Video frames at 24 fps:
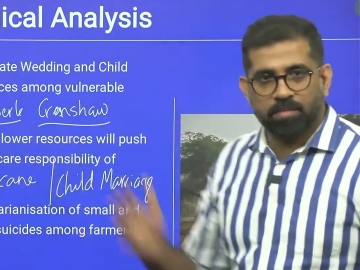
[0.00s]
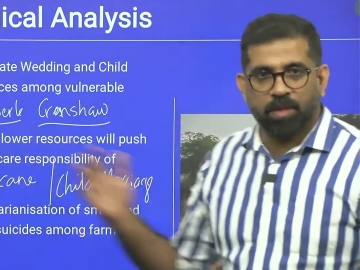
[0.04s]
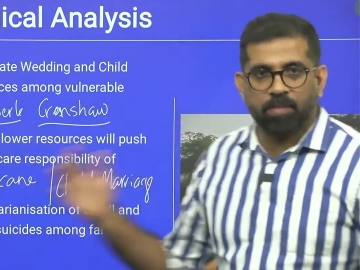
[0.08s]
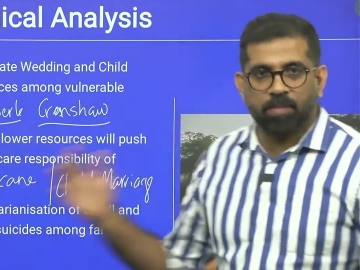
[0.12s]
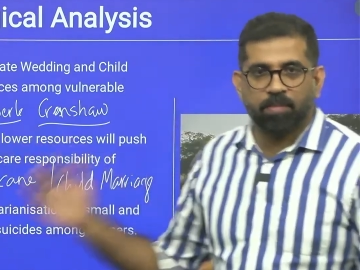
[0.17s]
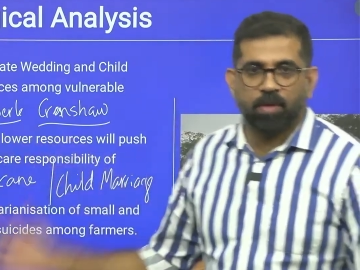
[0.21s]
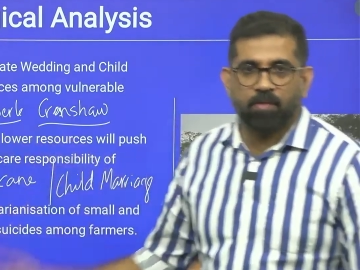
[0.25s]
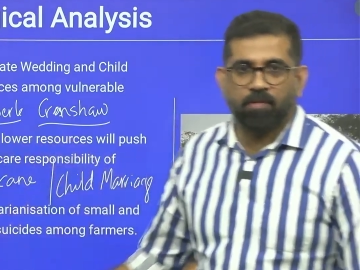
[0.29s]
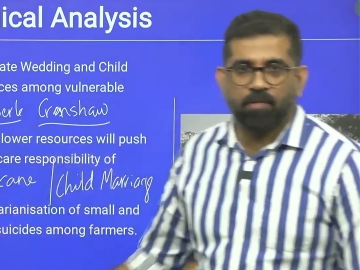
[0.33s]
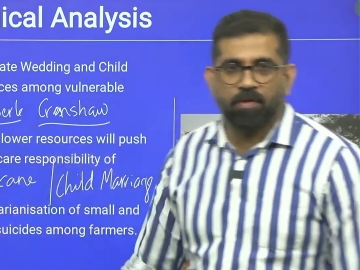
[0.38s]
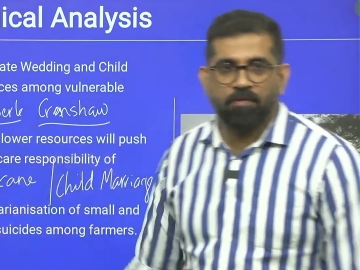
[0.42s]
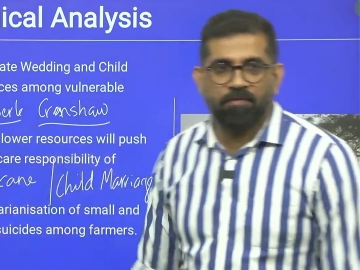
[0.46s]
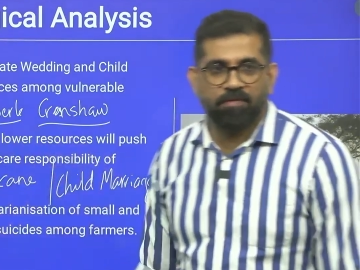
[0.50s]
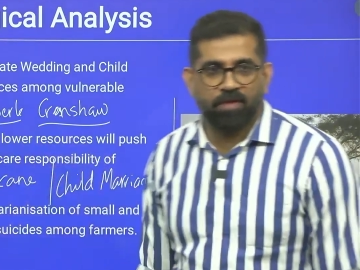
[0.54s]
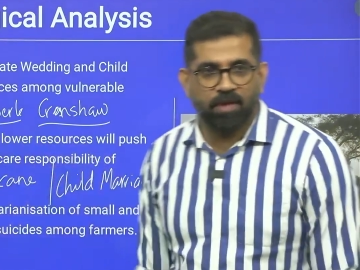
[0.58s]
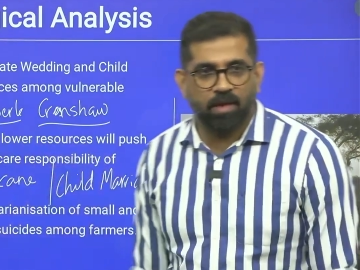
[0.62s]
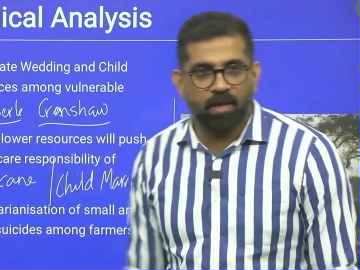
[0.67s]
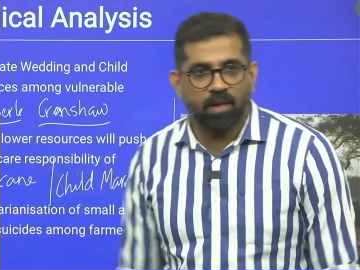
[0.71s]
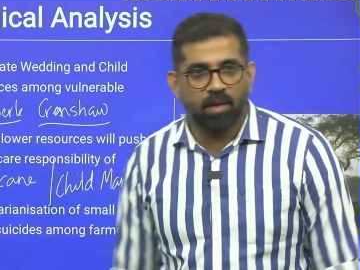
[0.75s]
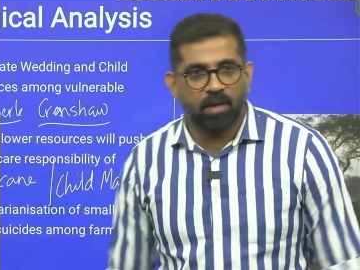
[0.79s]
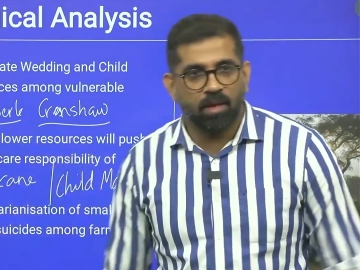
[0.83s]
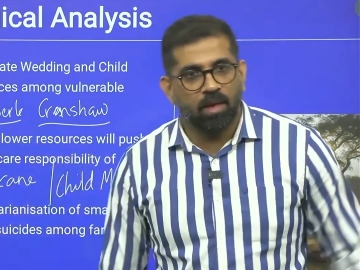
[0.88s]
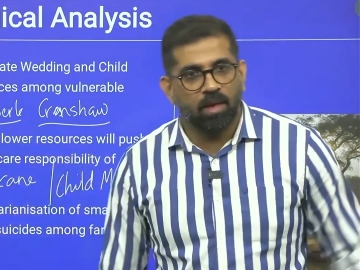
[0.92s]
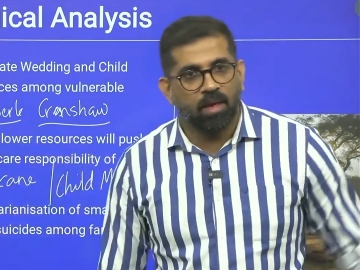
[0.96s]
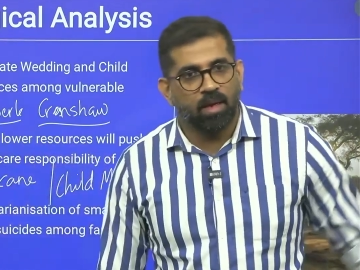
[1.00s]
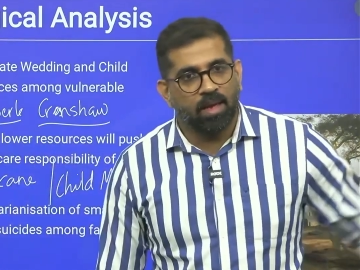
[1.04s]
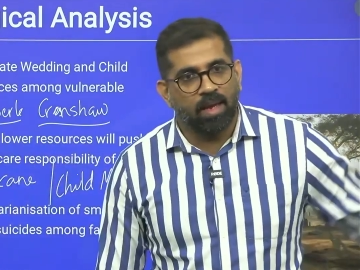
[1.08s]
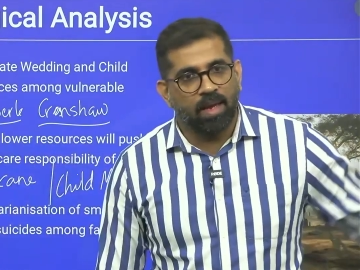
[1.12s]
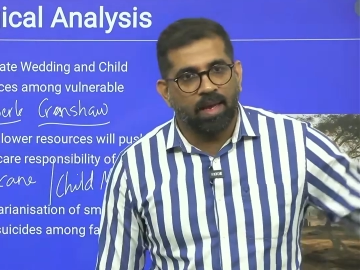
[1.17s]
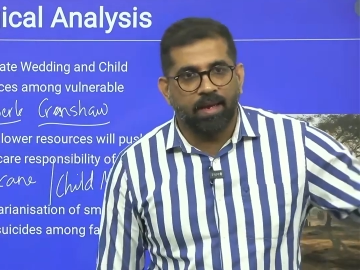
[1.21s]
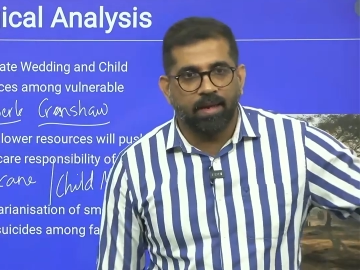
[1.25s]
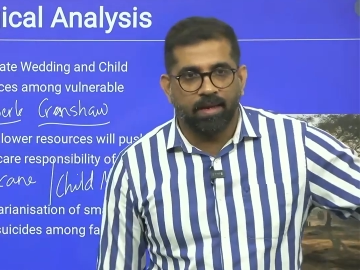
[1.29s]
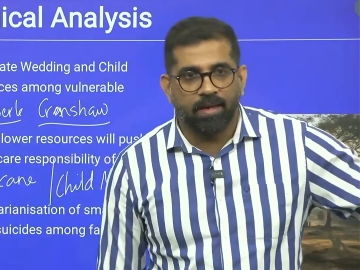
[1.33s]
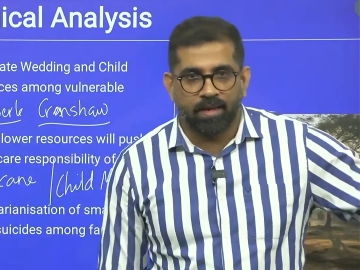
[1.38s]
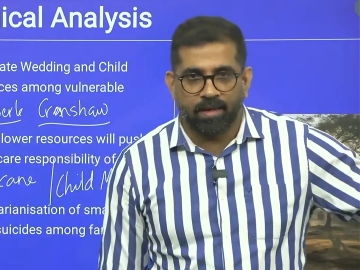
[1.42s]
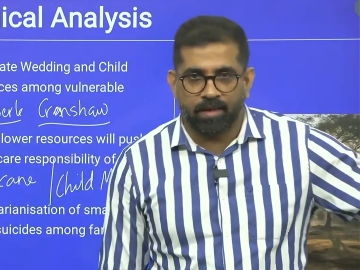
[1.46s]
people will feel
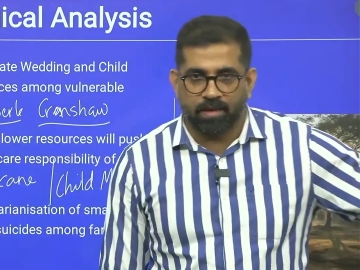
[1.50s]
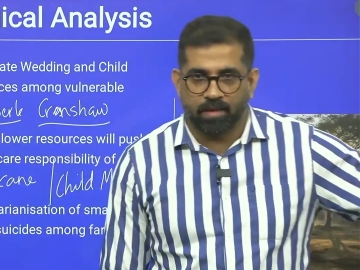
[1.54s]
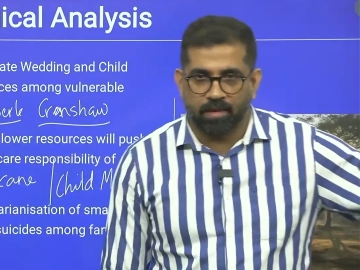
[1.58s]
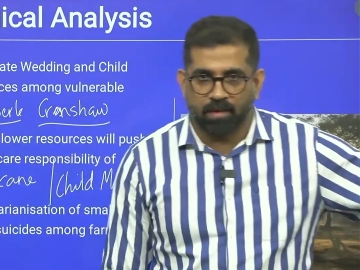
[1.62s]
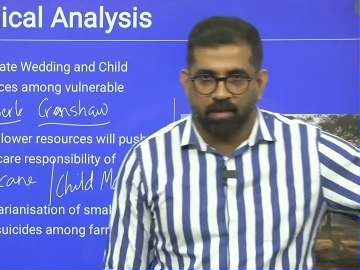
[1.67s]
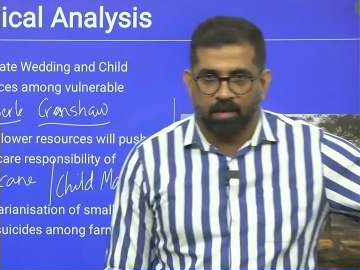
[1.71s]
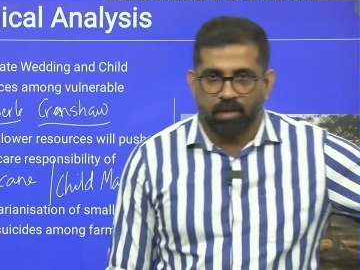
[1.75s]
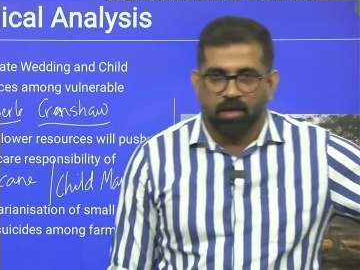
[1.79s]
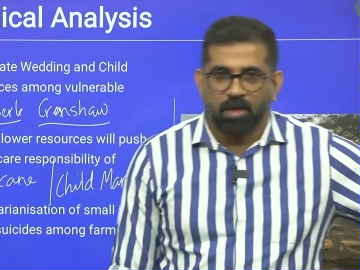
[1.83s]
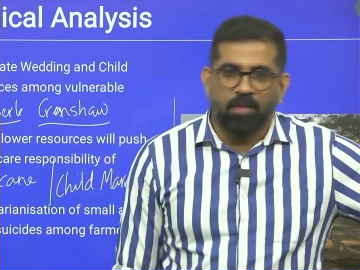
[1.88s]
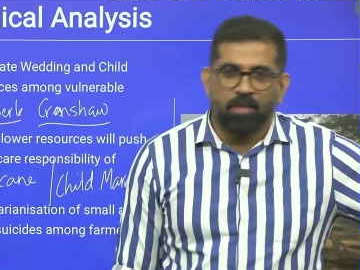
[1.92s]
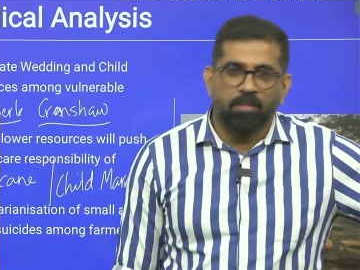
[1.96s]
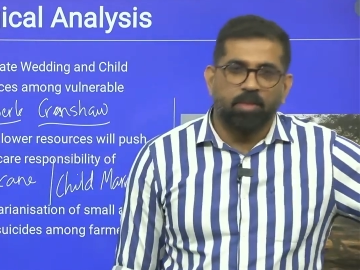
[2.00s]
alienated